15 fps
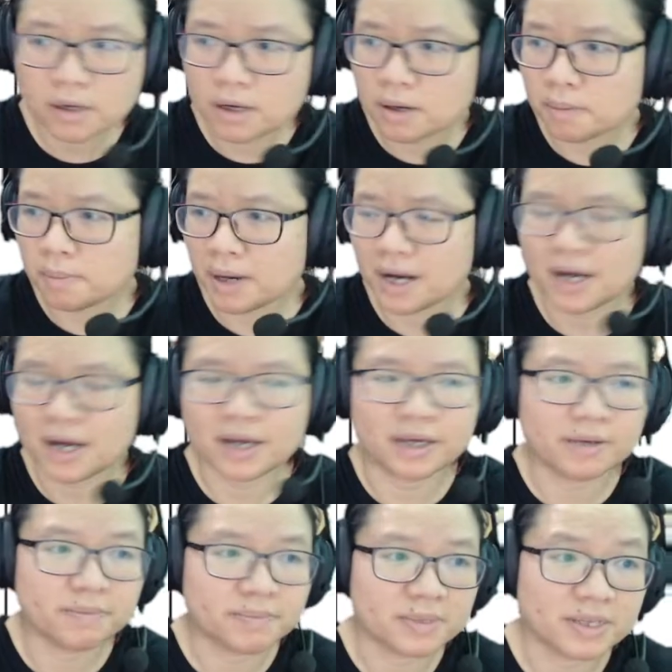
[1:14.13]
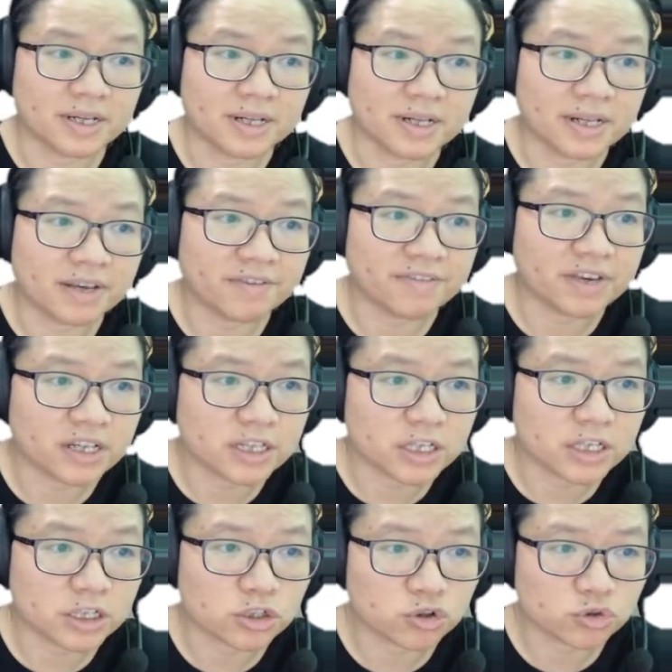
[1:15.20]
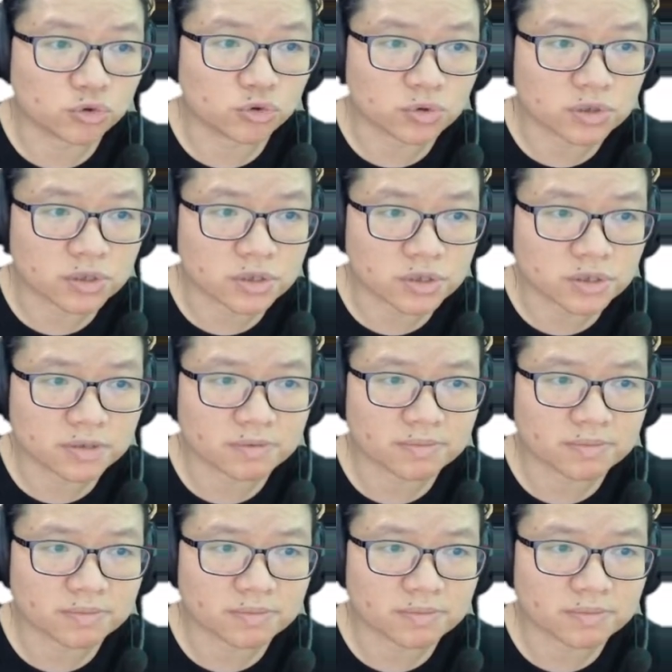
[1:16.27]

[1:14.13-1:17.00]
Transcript: by the living tissues.